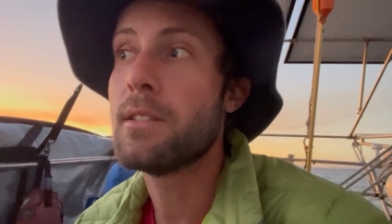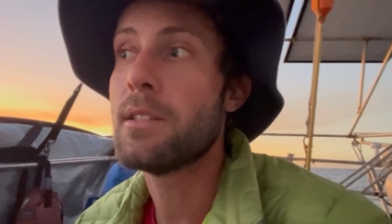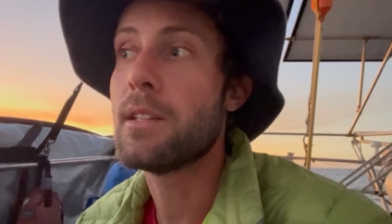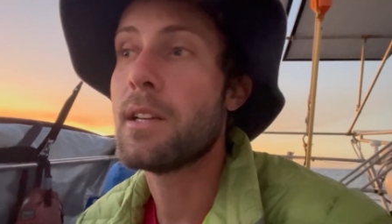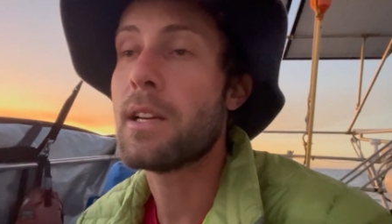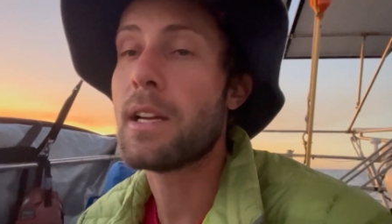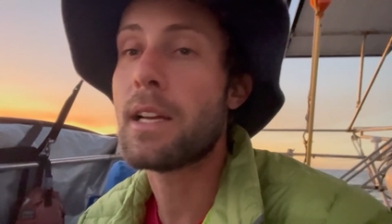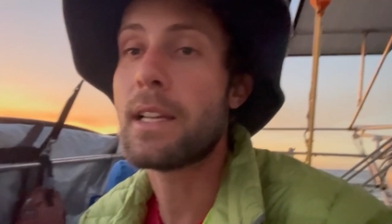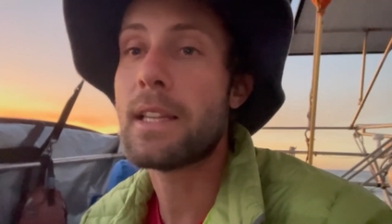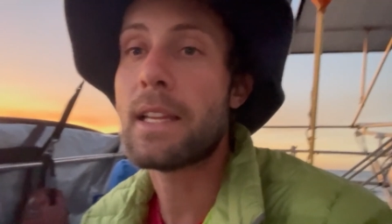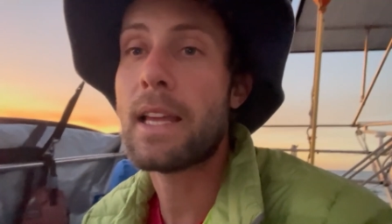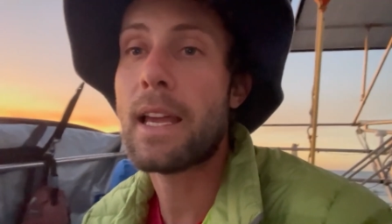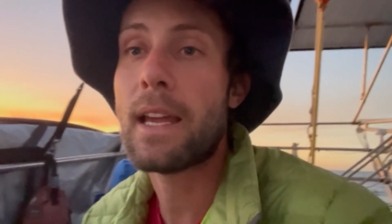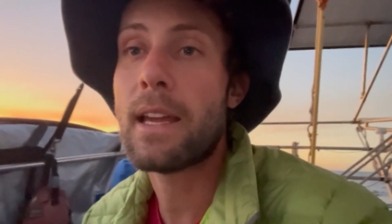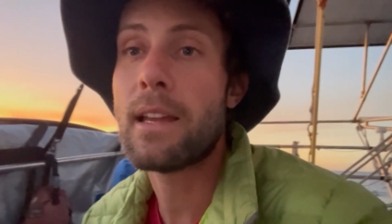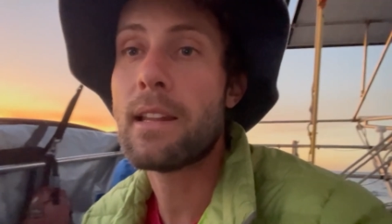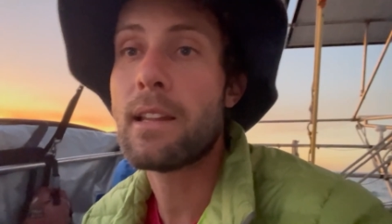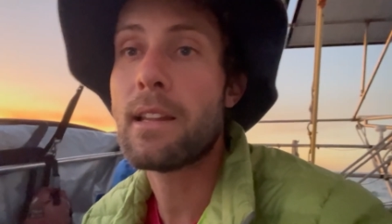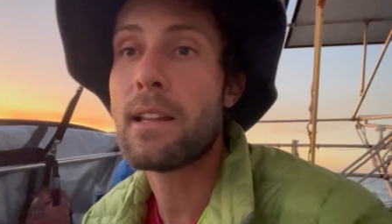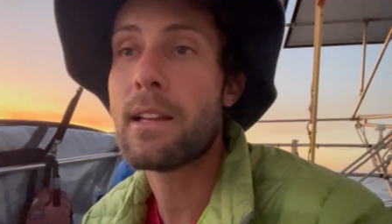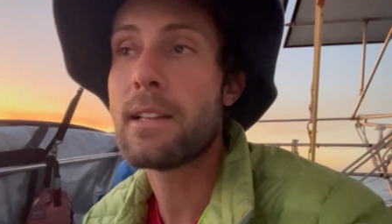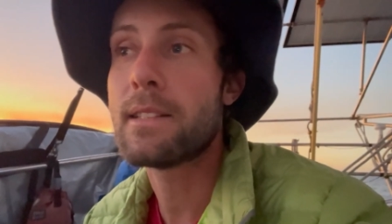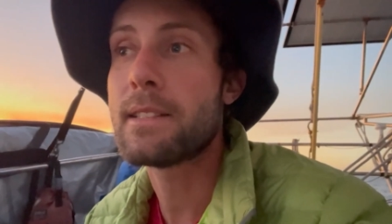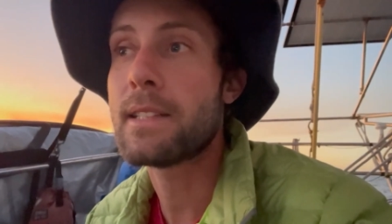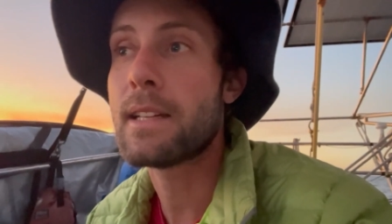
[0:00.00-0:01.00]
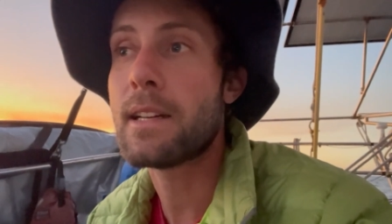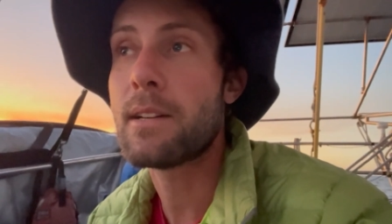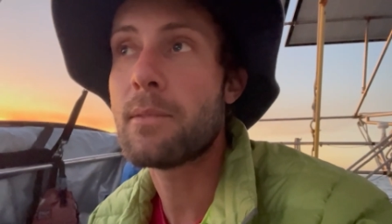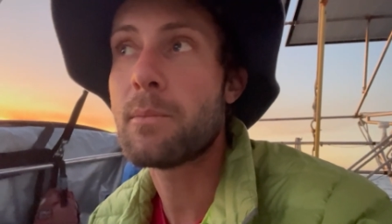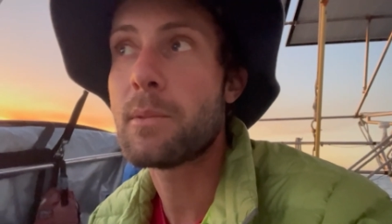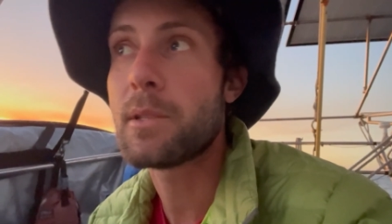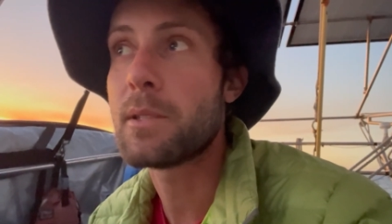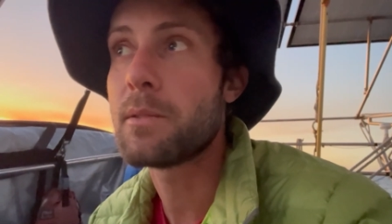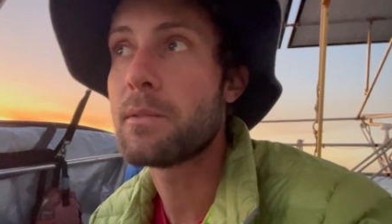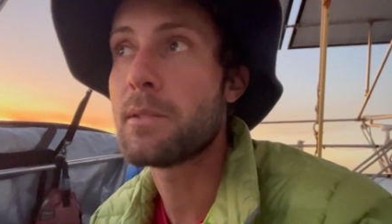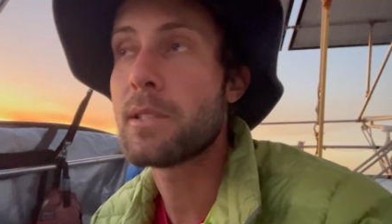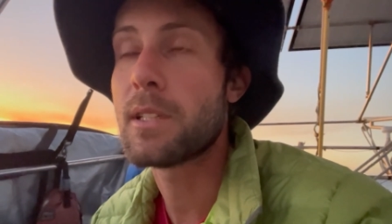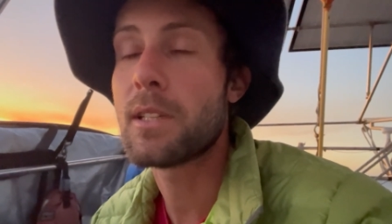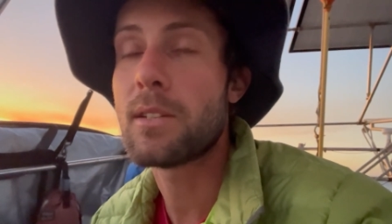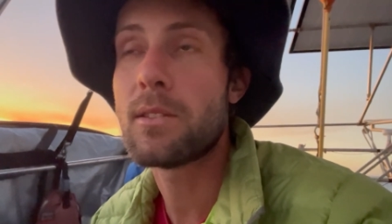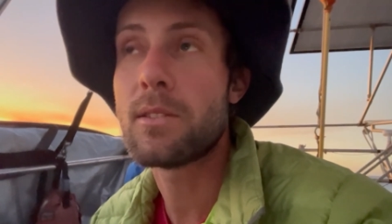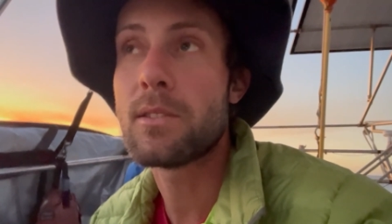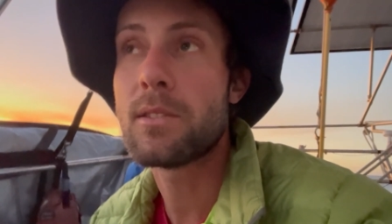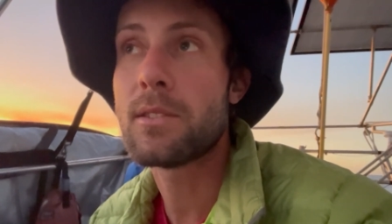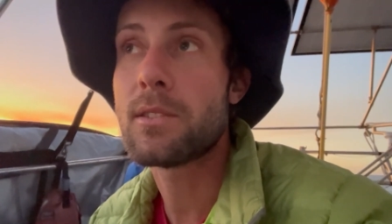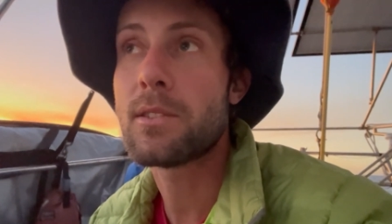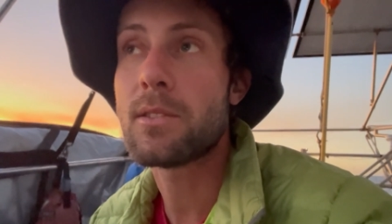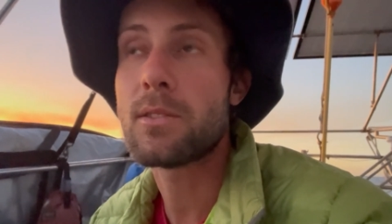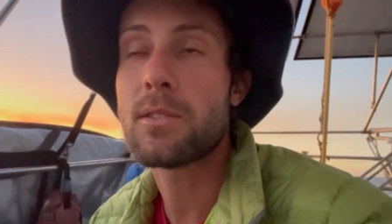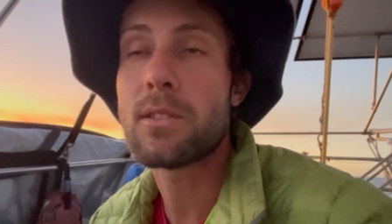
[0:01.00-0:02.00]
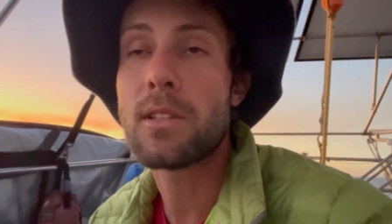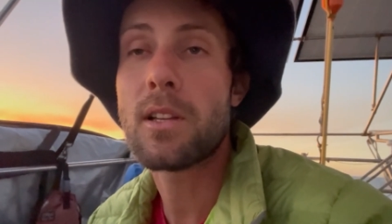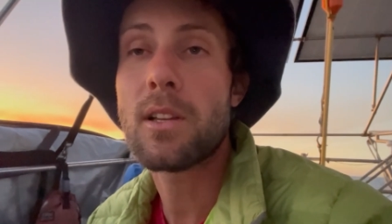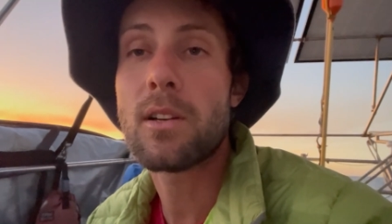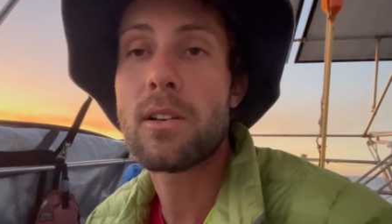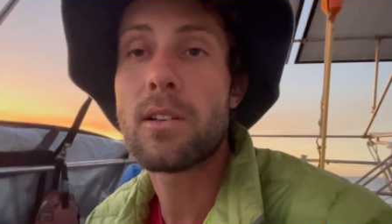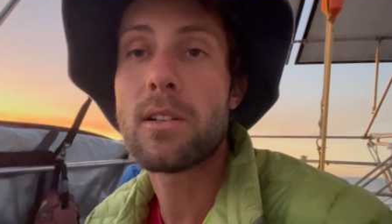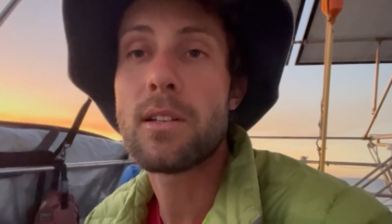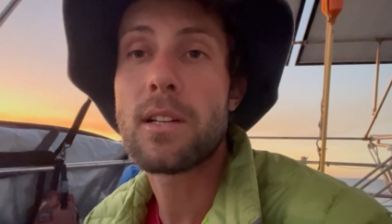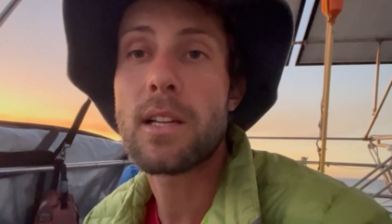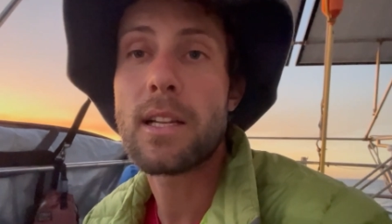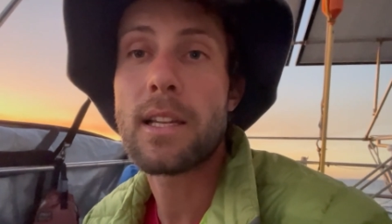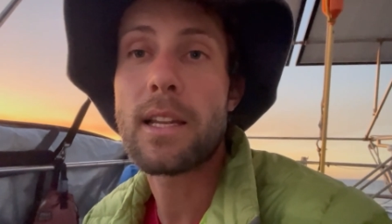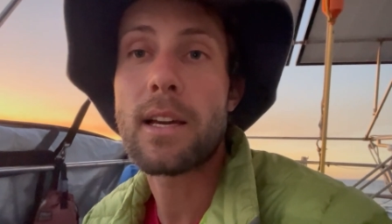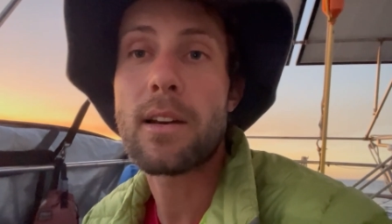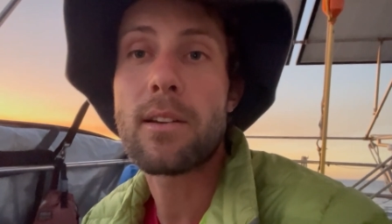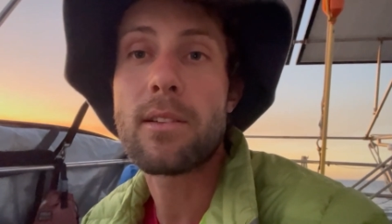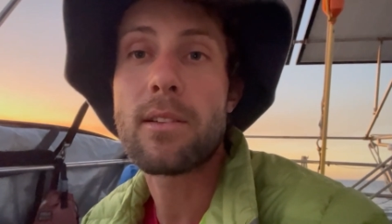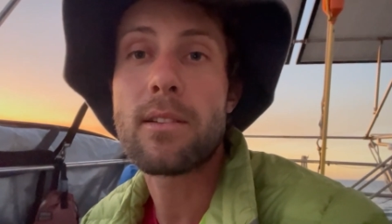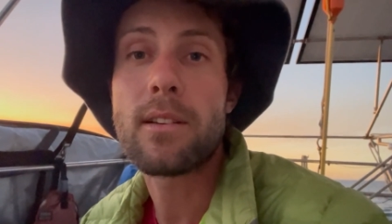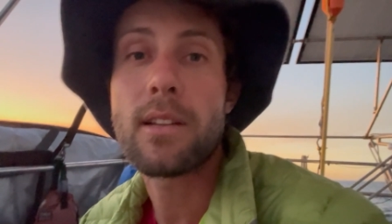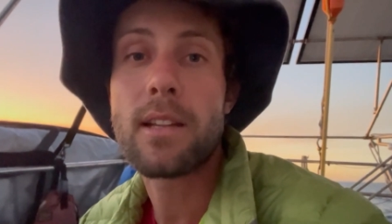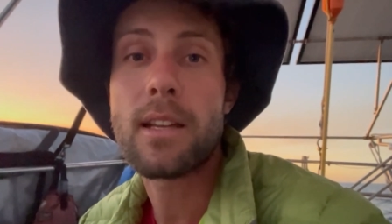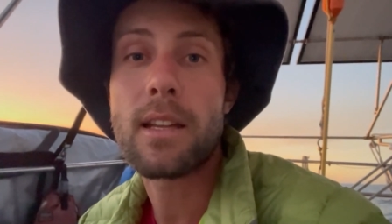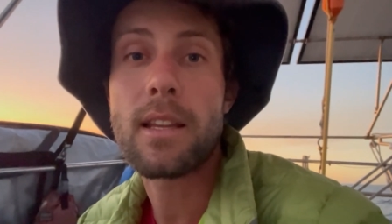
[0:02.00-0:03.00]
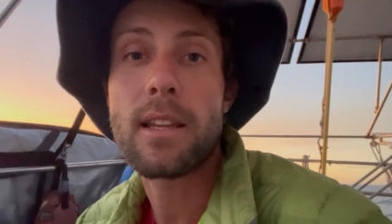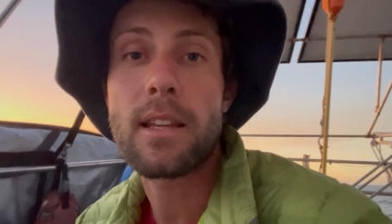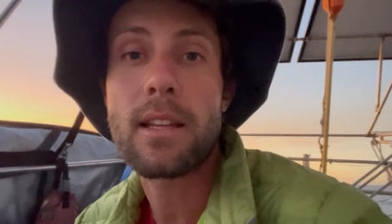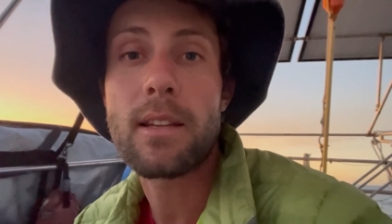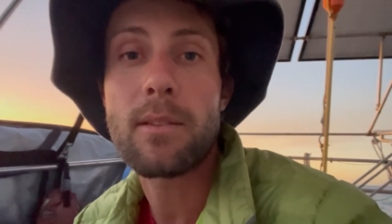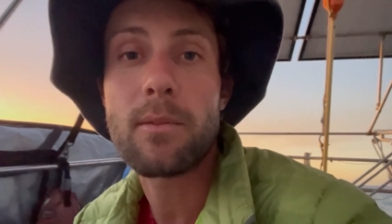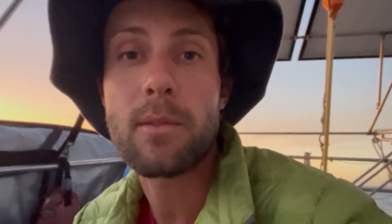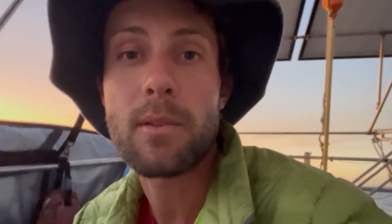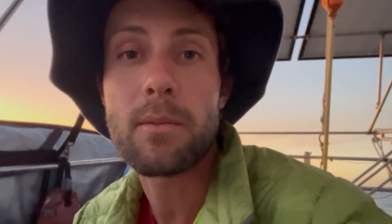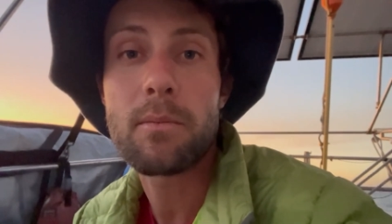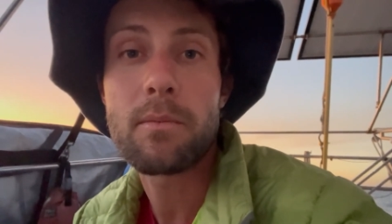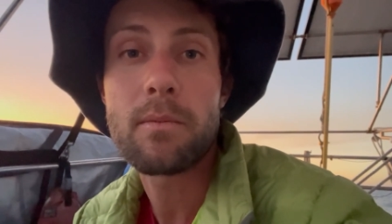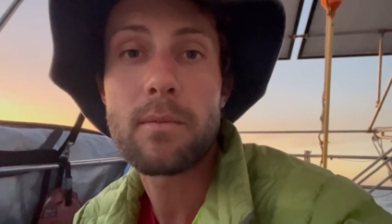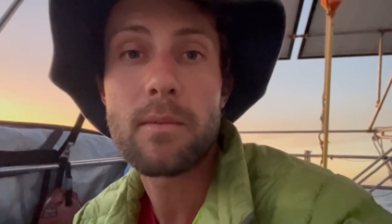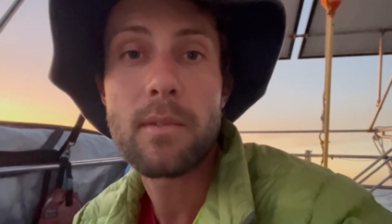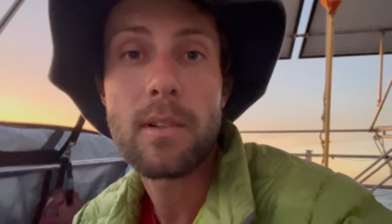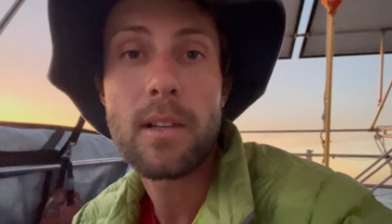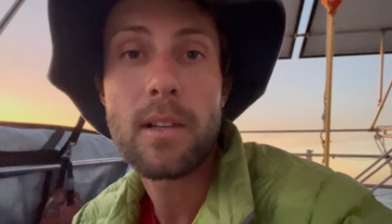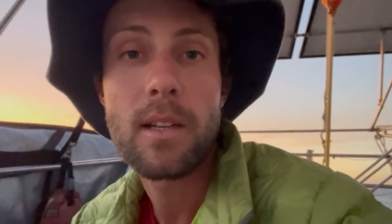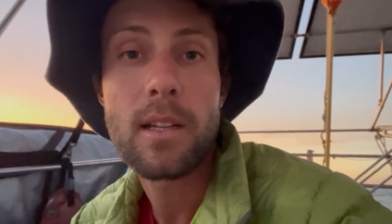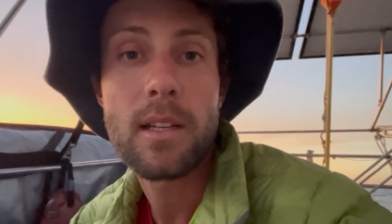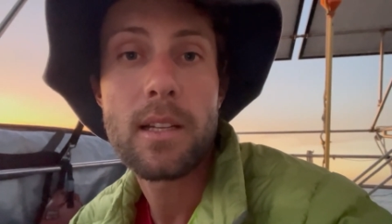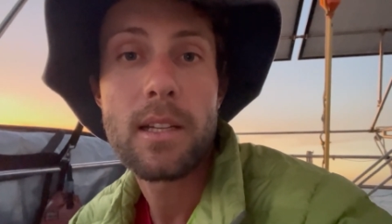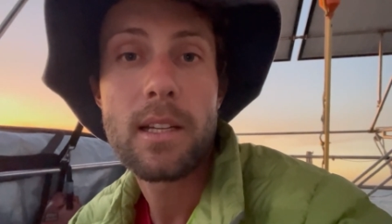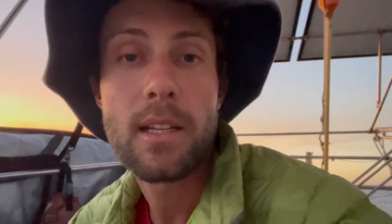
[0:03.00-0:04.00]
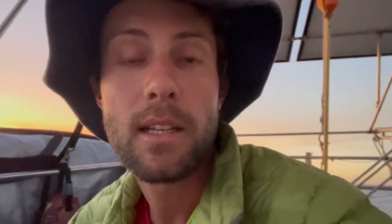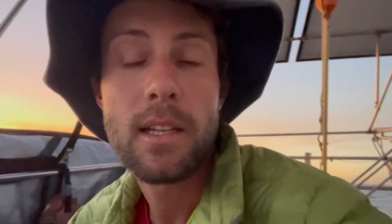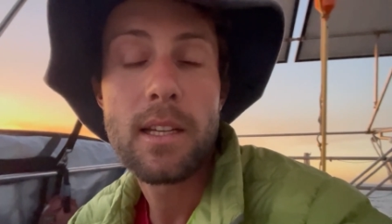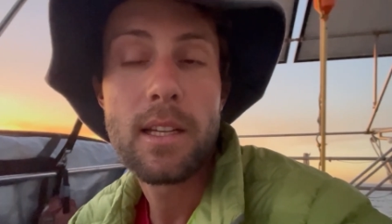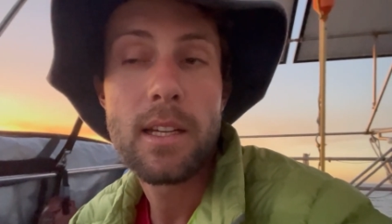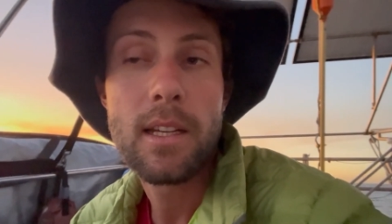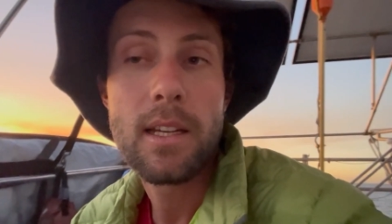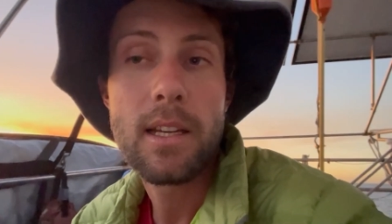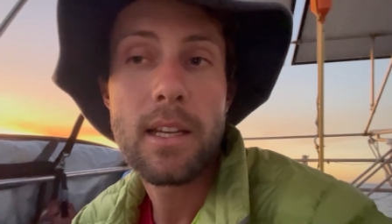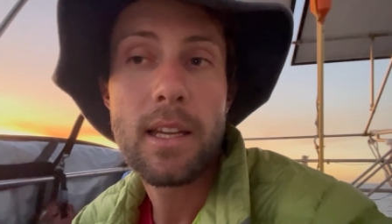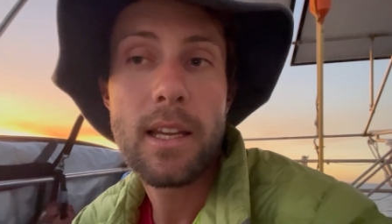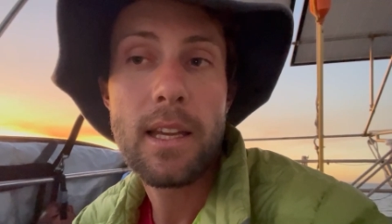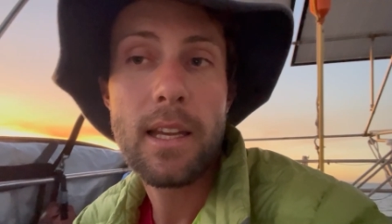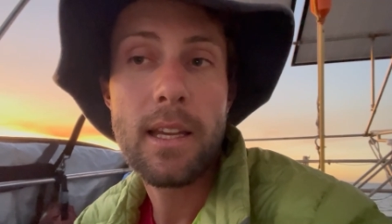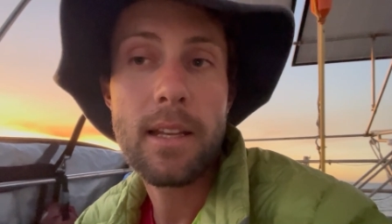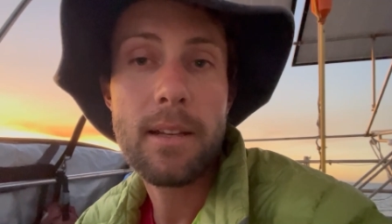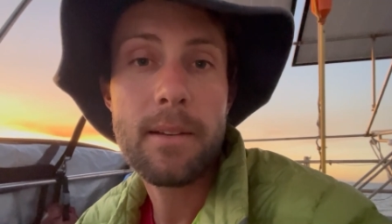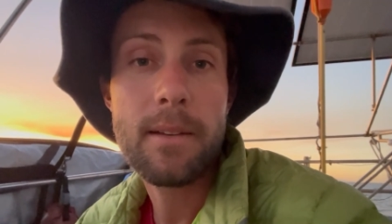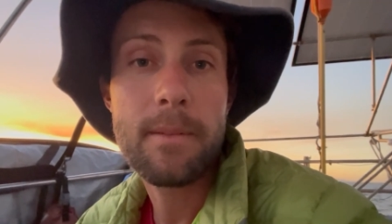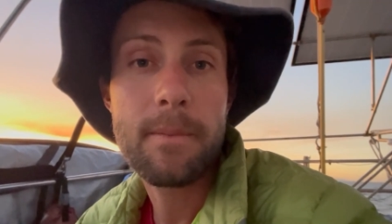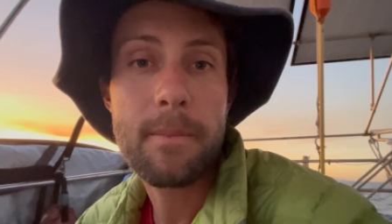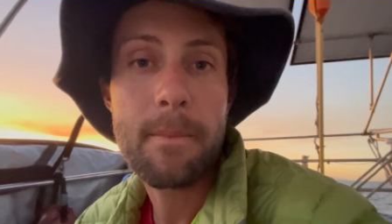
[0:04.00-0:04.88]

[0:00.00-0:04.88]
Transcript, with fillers: I got the handlines out, but we're going so slow I doubt anything would hit.